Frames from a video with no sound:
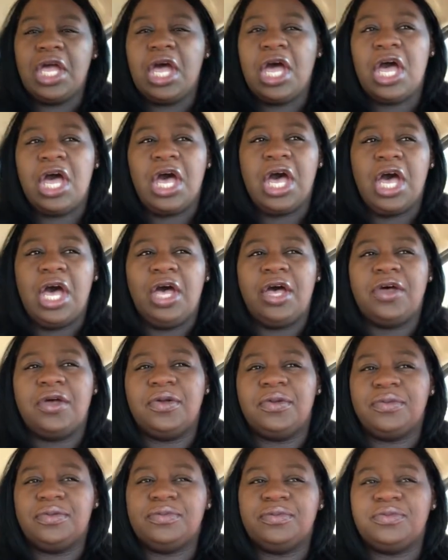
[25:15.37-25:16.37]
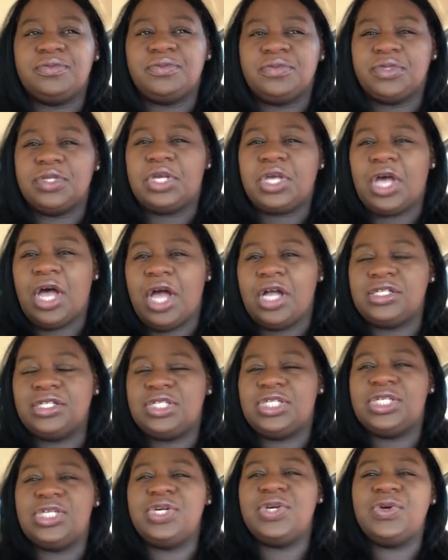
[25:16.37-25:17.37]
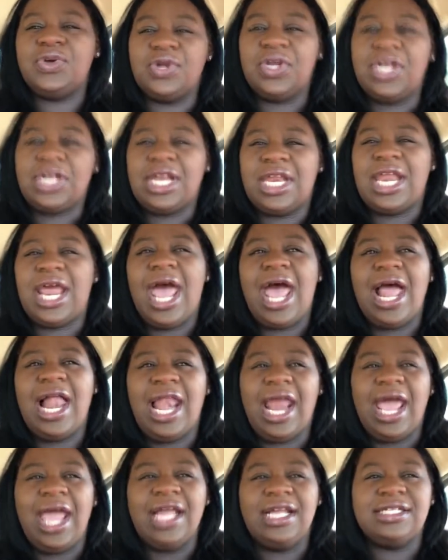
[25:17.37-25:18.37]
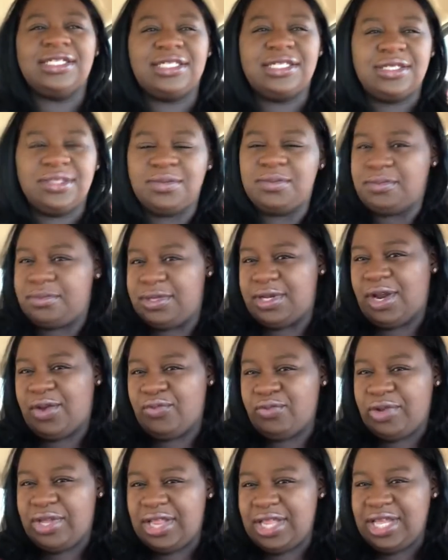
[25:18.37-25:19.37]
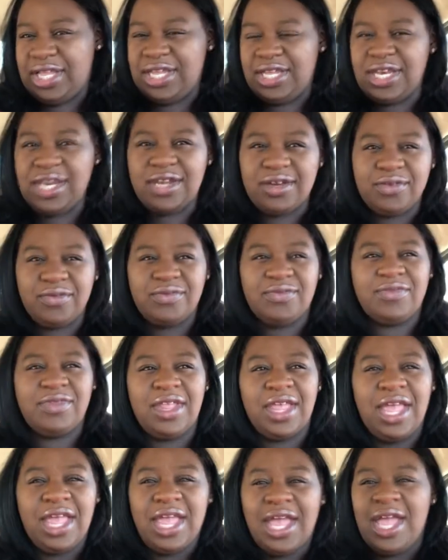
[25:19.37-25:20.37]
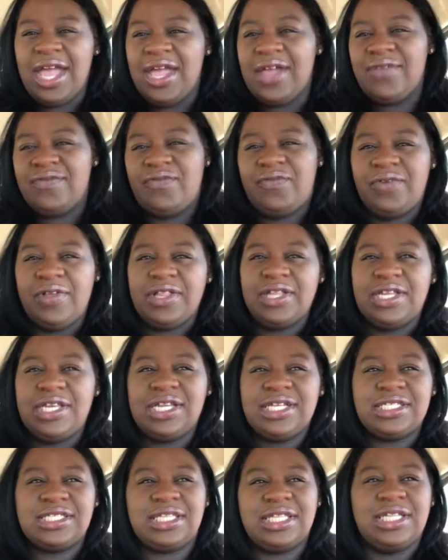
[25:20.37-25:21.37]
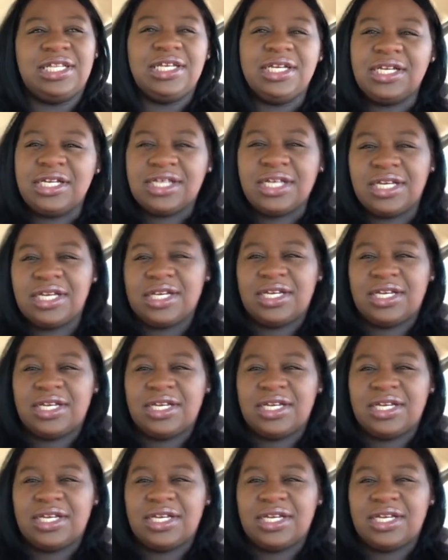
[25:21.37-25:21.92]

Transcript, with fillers: uh, contouring and highlights. But I'm really, you know, feeling this look.